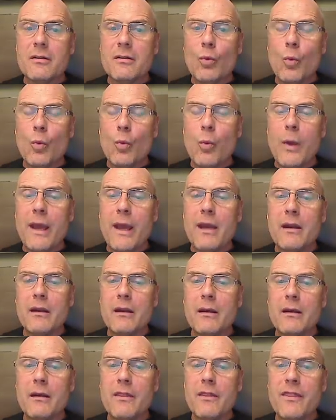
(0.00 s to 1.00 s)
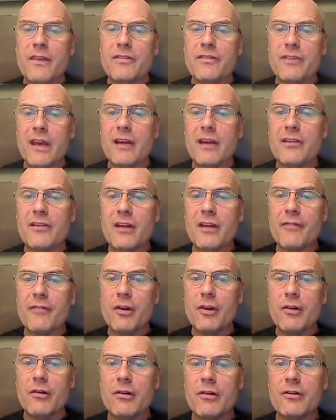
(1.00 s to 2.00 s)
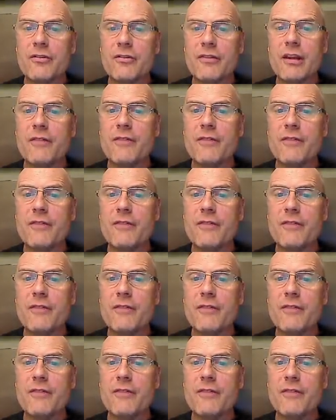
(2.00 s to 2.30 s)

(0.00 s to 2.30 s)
when this kind of stuff occurs,